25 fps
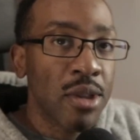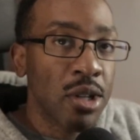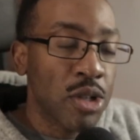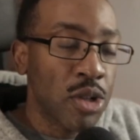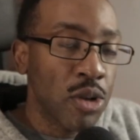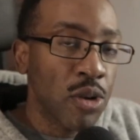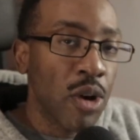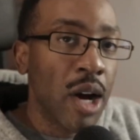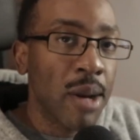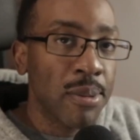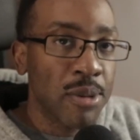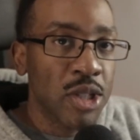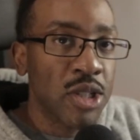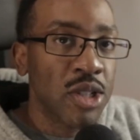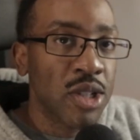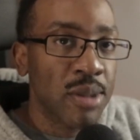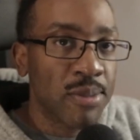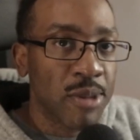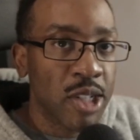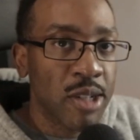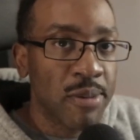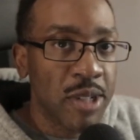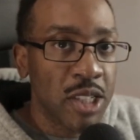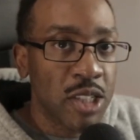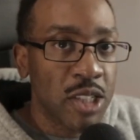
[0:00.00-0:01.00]
the two options I'm
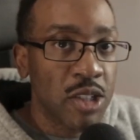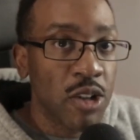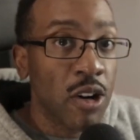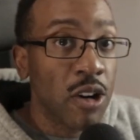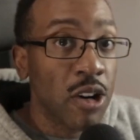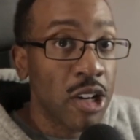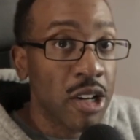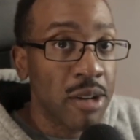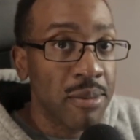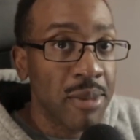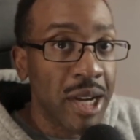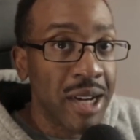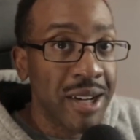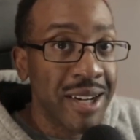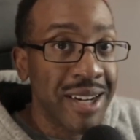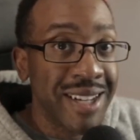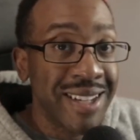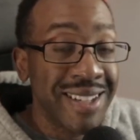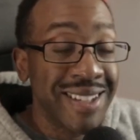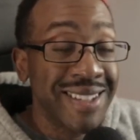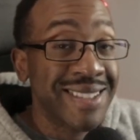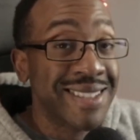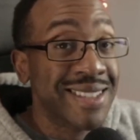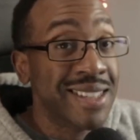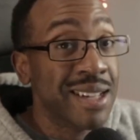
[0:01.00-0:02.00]
gonna be talking about
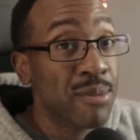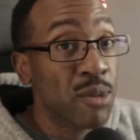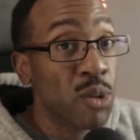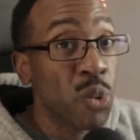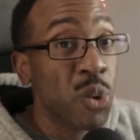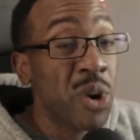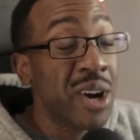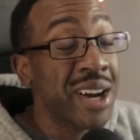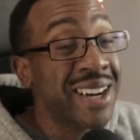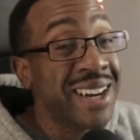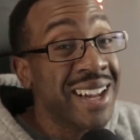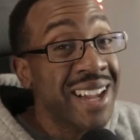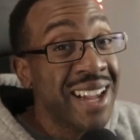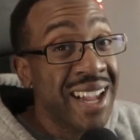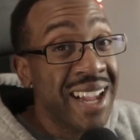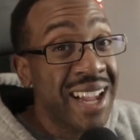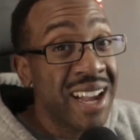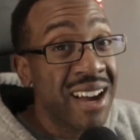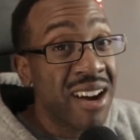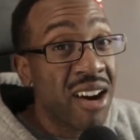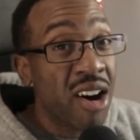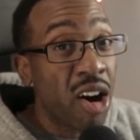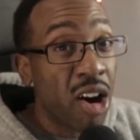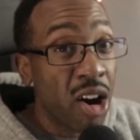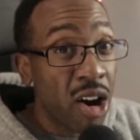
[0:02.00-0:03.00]
is number one,
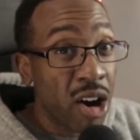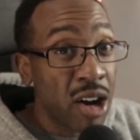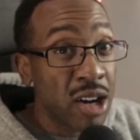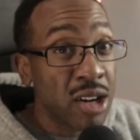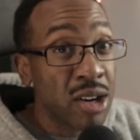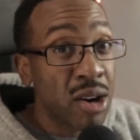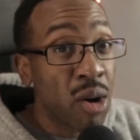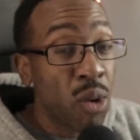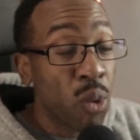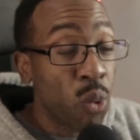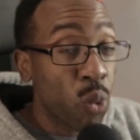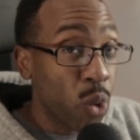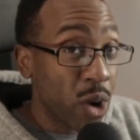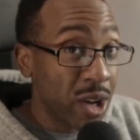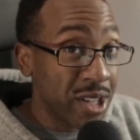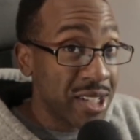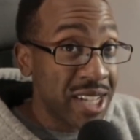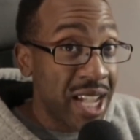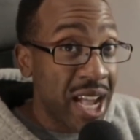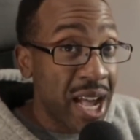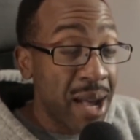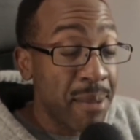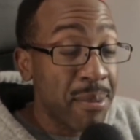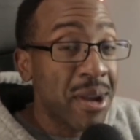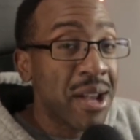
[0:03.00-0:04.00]
on
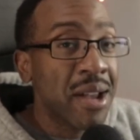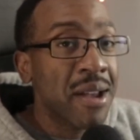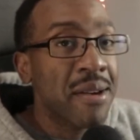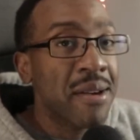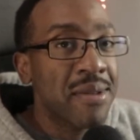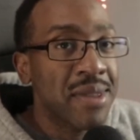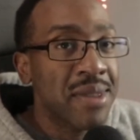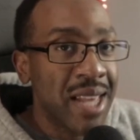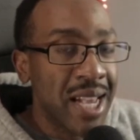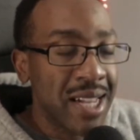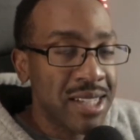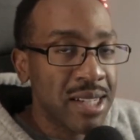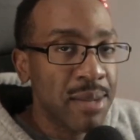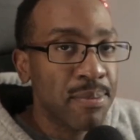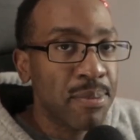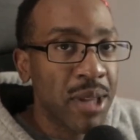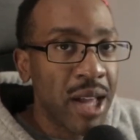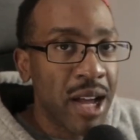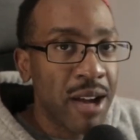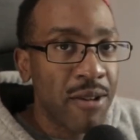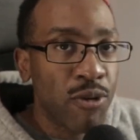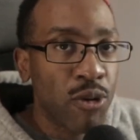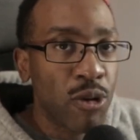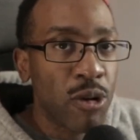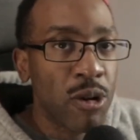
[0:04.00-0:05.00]
WhatsApp. That's a
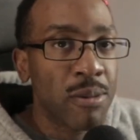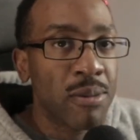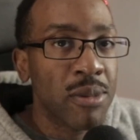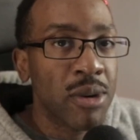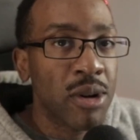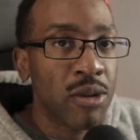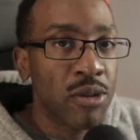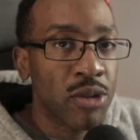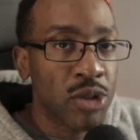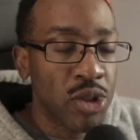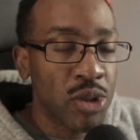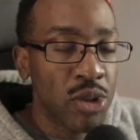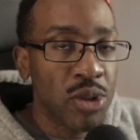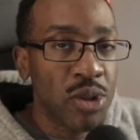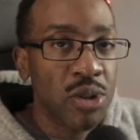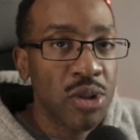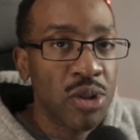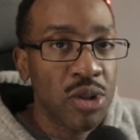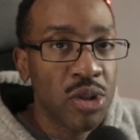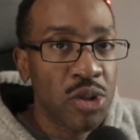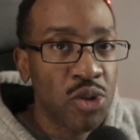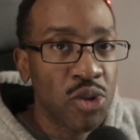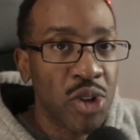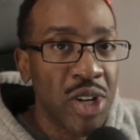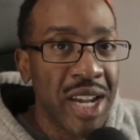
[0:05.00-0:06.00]
platform so you can
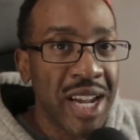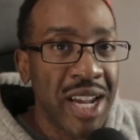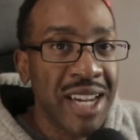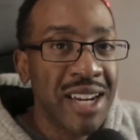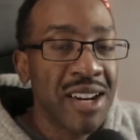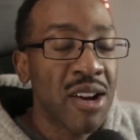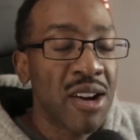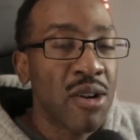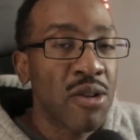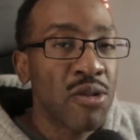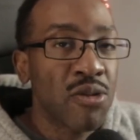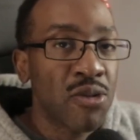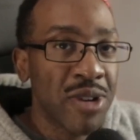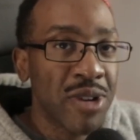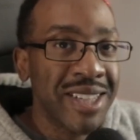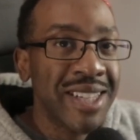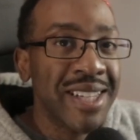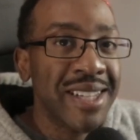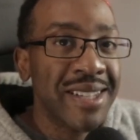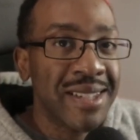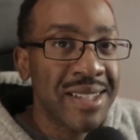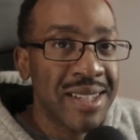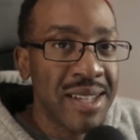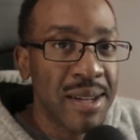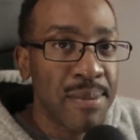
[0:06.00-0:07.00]
create
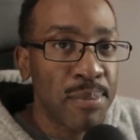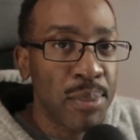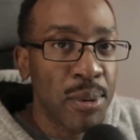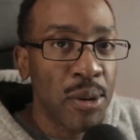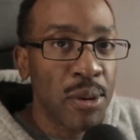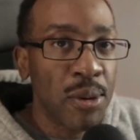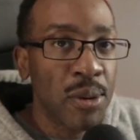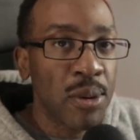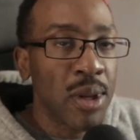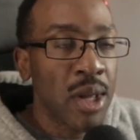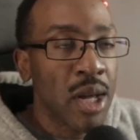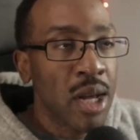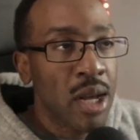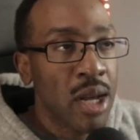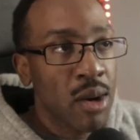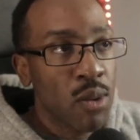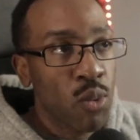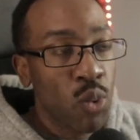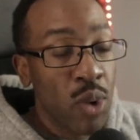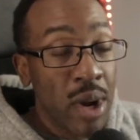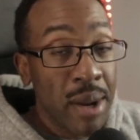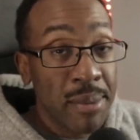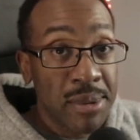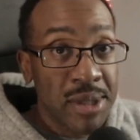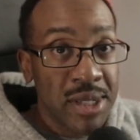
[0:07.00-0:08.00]
really simple
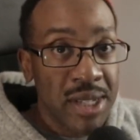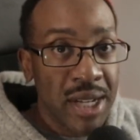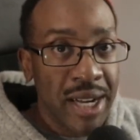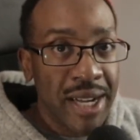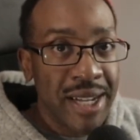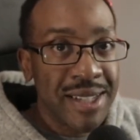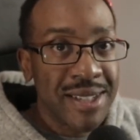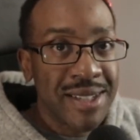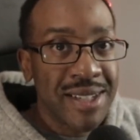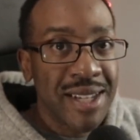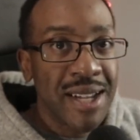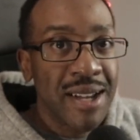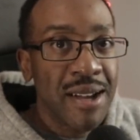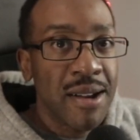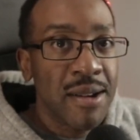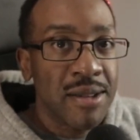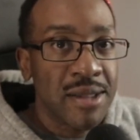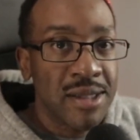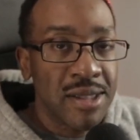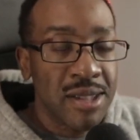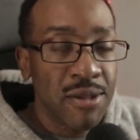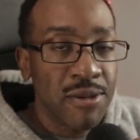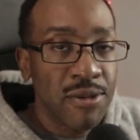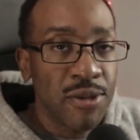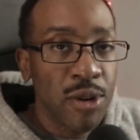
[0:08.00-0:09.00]
websites
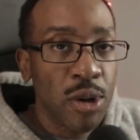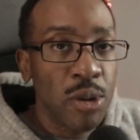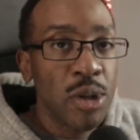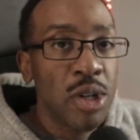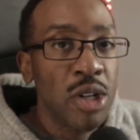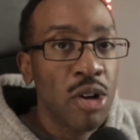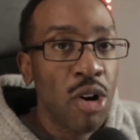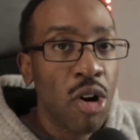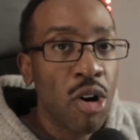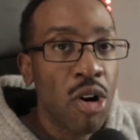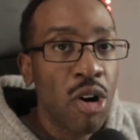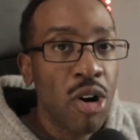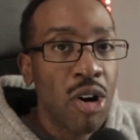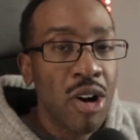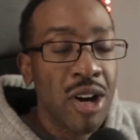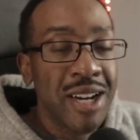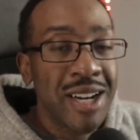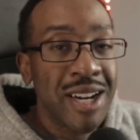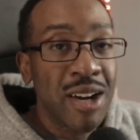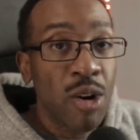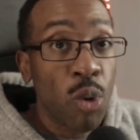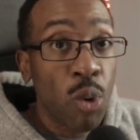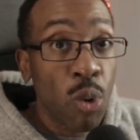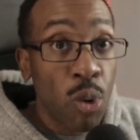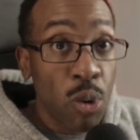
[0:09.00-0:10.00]
devoted
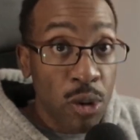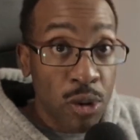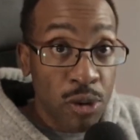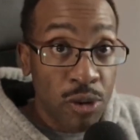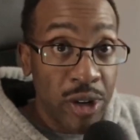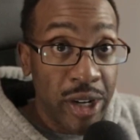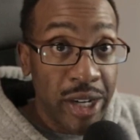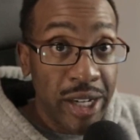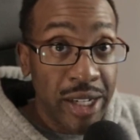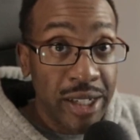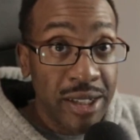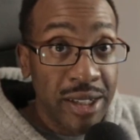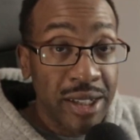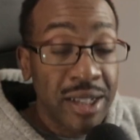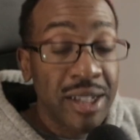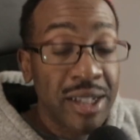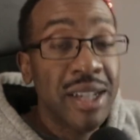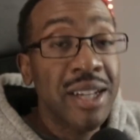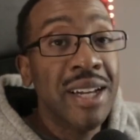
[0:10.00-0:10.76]
on ordering.